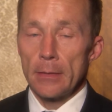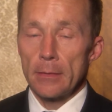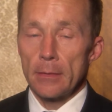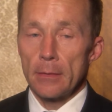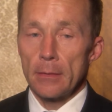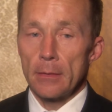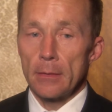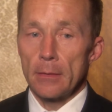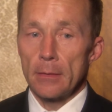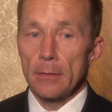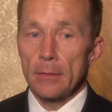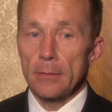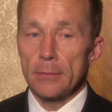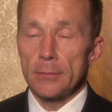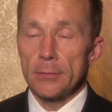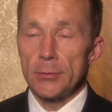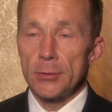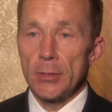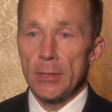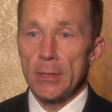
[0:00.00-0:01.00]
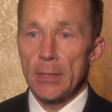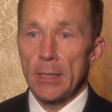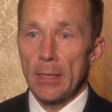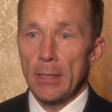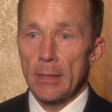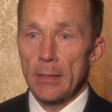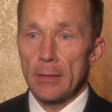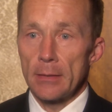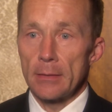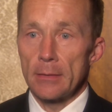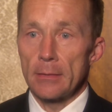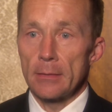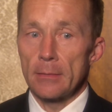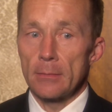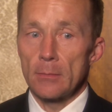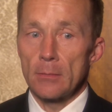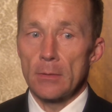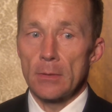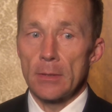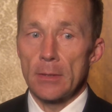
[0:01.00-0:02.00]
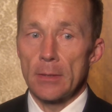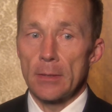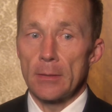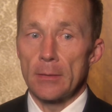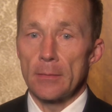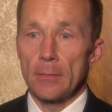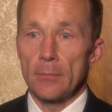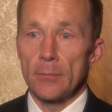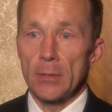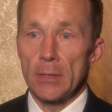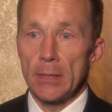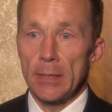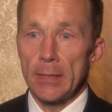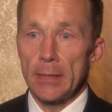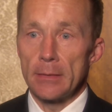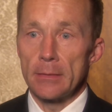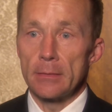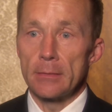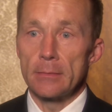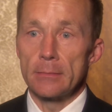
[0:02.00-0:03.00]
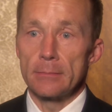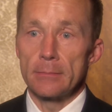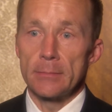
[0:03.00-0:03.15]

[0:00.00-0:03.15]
uh, GI uh, related